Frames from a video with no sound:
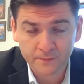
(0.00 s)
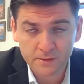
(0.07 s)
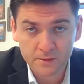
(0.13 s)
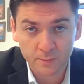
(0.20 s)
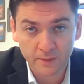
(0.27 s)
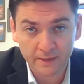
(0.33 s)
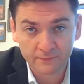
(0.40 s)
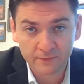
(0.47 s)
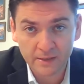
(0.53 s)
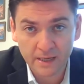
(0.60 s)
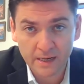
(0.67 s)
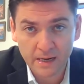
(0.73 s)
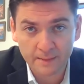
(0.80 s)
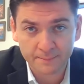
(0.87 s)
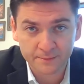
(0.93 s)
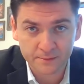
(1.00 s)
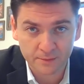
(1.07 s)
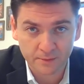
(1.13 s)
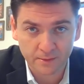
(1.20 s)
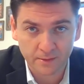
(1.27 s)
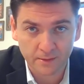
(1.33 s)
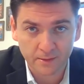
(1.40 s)
So whenever you get an
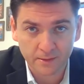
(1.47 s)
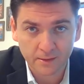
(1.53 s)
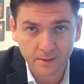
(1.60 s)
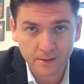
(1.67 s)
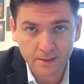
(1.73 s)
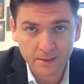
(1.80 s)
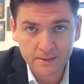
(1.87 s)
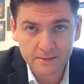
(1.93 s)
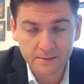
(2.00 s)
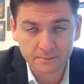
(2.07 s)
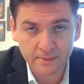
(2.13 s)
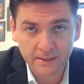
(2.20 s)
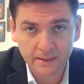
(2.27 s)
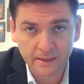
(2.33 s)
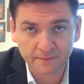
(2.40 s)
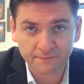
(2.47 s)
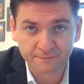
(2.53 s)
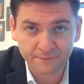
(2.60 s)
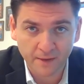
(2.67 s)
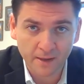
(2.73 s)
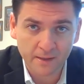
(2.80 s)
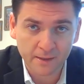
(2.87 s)
opportunity to make it a
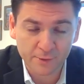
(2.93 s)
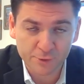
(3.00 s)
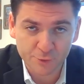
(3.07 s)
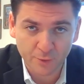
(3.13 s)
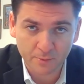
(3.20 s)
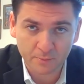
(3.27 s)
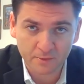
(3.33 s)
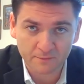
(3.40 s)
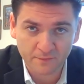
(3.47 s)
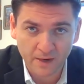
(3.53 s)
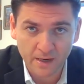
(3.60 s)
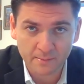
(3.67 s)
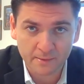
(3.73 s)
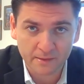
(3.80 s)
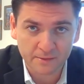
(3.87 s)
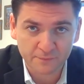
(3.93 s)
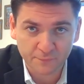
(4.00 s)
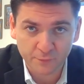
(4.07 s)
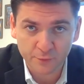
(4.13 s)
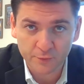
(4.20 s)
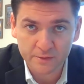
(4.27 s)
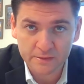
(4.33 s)
fun, enjoyable environment
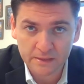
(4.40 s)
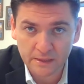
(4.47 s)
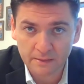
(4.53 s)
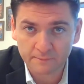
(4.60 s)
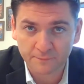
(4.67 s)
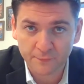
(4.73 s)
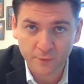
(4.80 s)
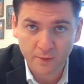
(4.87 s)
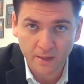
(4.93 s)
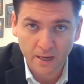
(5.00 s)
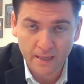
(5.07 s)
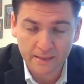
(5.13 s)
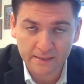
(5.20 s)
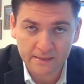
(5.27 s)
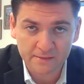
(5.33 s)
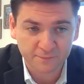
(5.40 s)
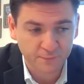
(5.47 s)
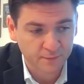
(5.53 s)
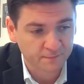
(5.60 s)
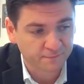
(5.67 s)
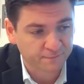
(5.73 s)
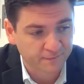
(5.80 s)
for your team, for your colleagues, for
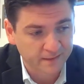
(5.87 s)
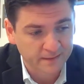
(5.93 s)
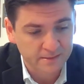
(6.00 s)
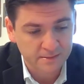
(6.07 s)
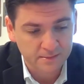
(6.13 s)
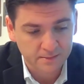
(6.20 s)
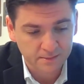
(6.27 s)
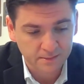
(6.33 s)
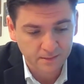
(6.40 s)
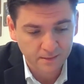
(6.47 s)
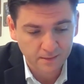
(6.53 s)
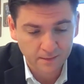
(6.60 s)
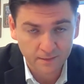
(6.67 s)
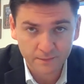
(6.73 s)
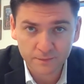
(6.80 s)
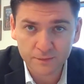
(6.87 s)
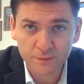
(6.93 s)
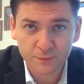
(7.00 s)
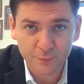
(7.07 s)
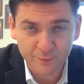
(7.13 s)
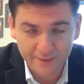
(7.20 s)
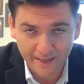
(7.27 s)
your friends,
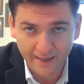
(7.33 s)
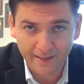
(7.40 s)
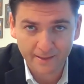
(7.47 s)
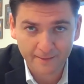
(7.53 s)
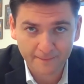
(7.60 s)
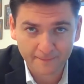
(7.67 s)
do that.